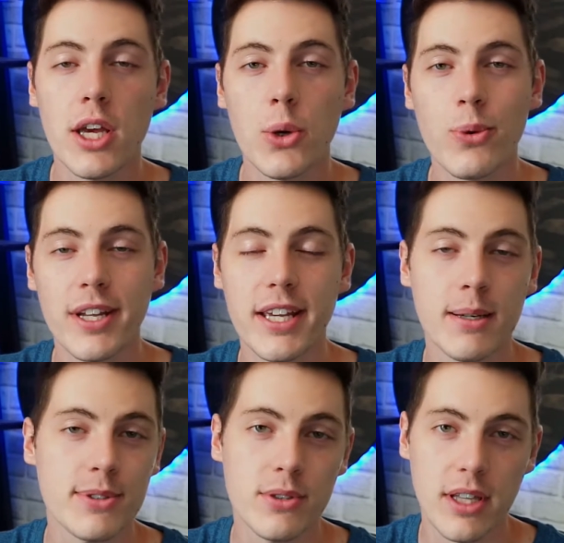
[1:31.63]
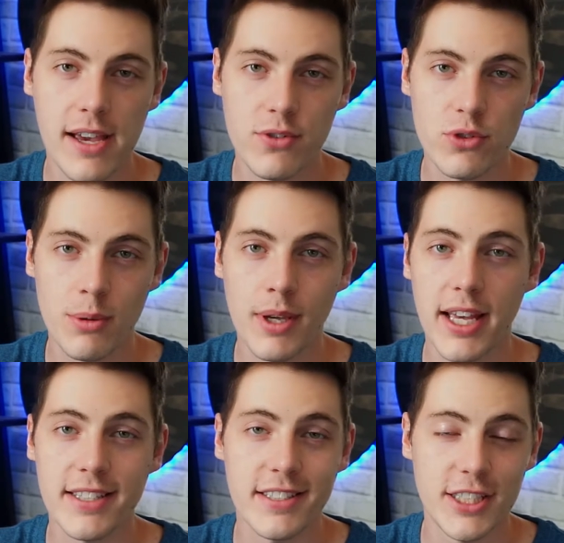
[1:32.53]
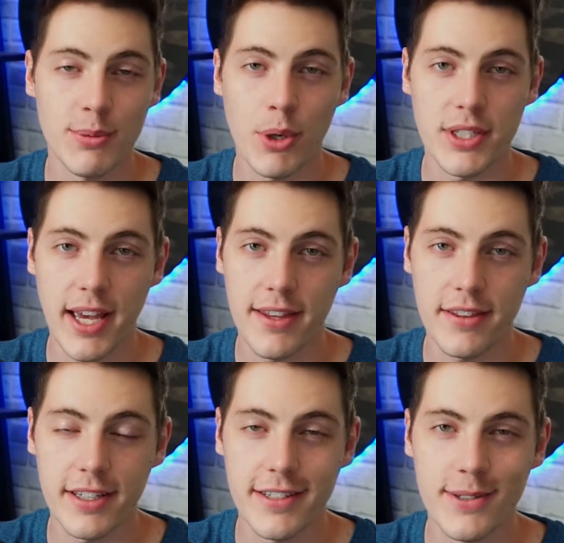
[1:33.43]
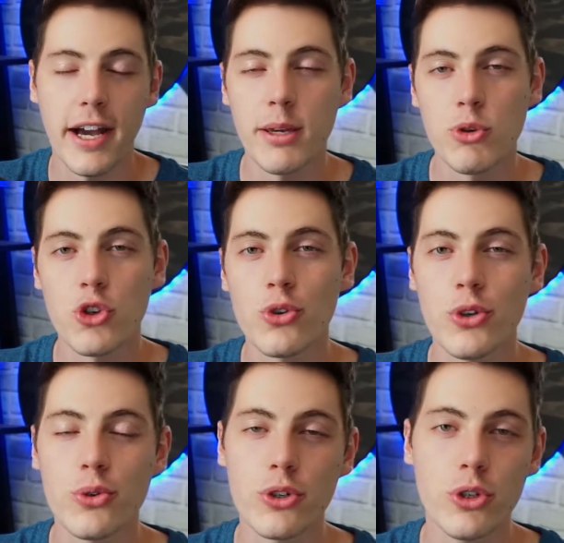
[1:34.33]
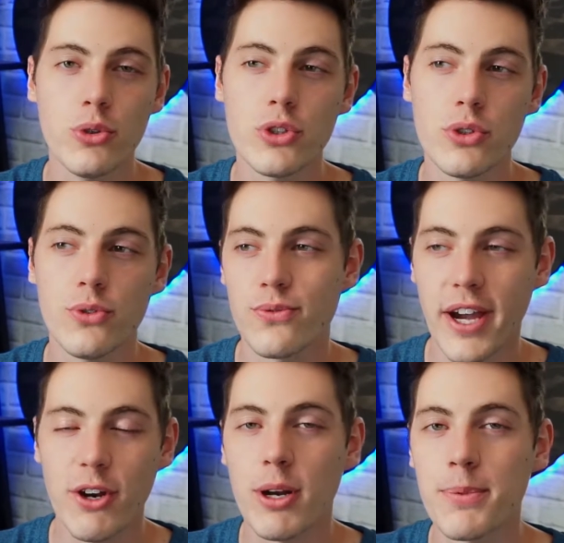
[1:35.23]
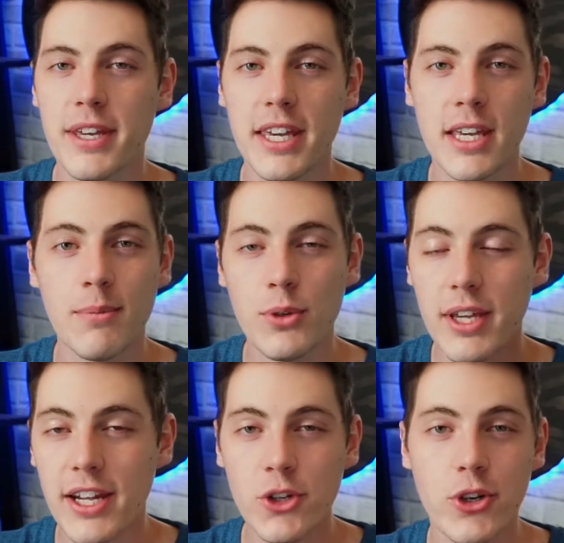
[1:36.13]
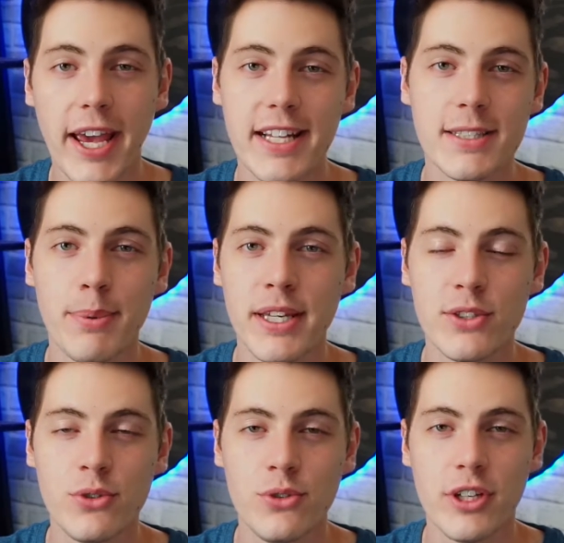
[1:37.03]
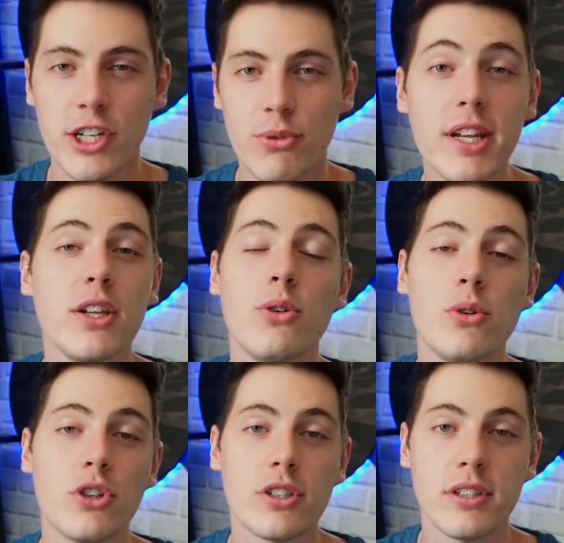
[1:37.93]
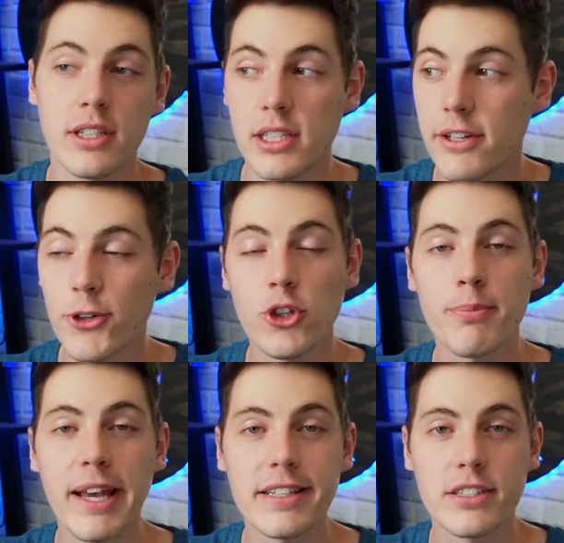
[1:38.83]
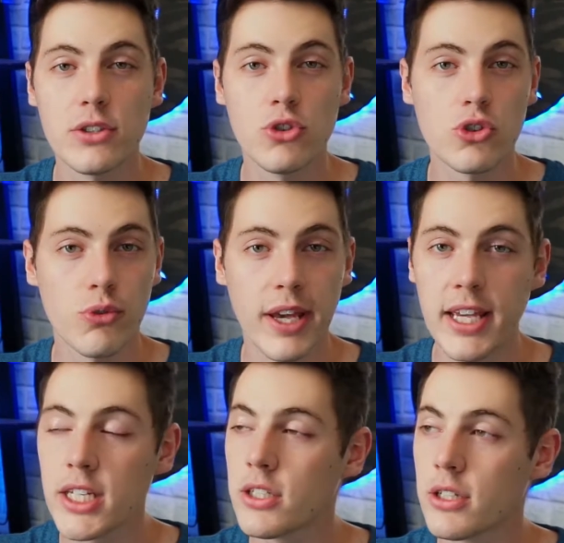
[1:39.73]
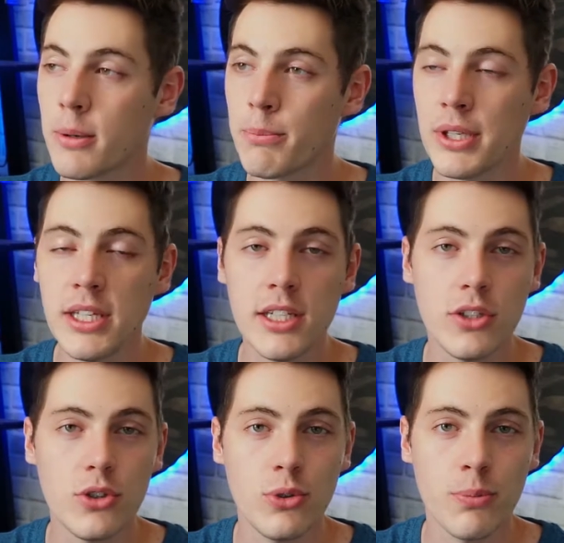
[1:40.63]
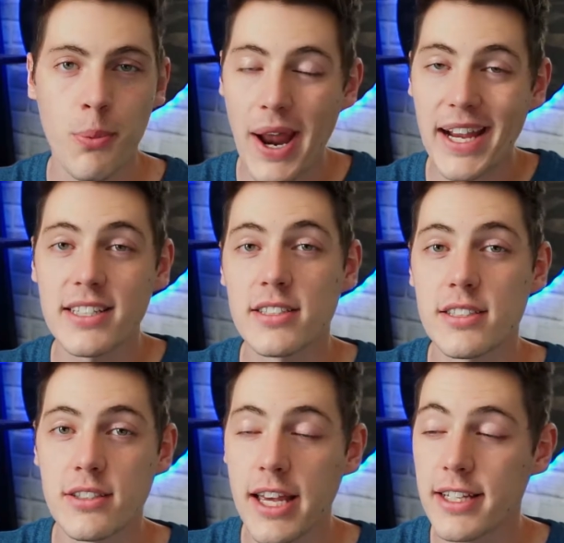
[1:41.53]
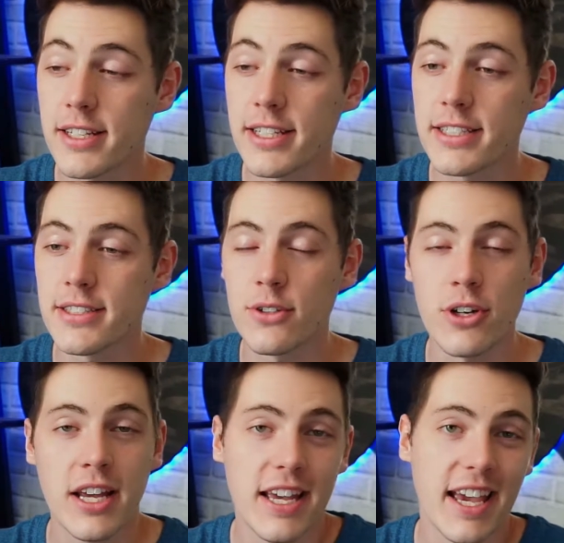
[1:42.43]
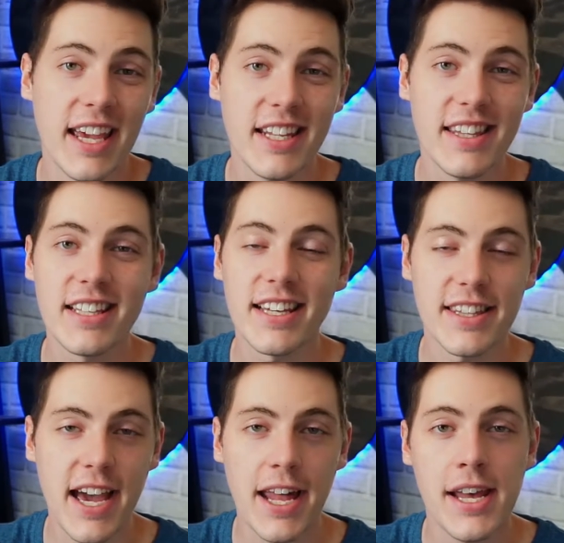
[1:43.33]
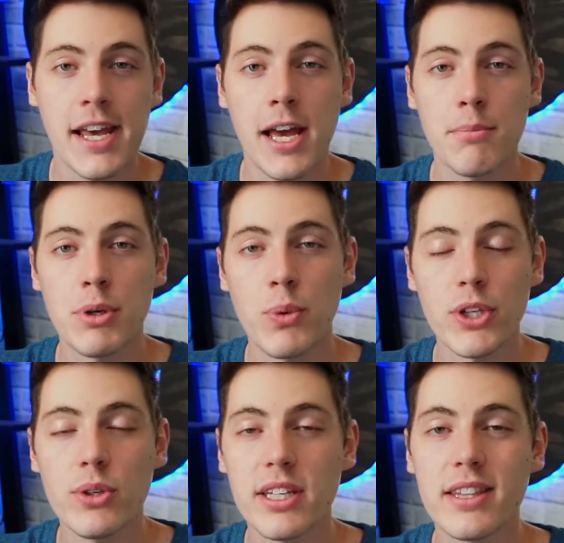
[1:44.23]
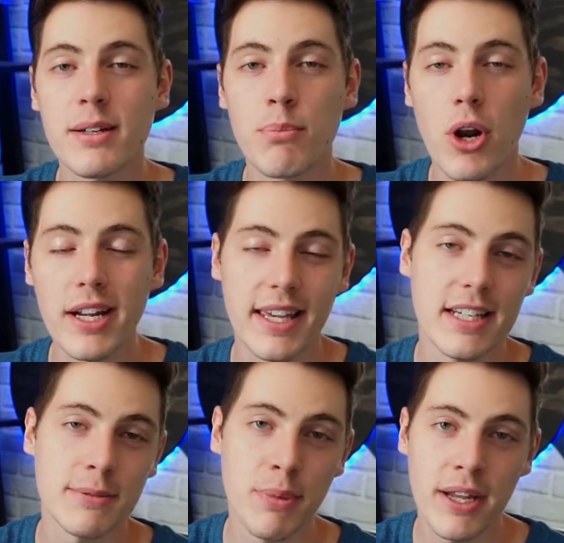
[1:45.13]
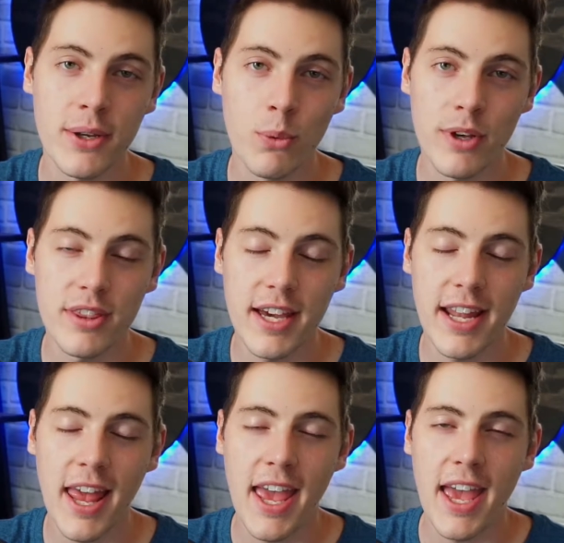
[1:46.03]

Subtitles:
when it comes to live streaming as an esports athlete. I am sure you're used to fire up the game, you get in your headspace and you get ready to just give it your best, to train, to compete, to practice statics or anything like that. But when you hit the broadcast button with that,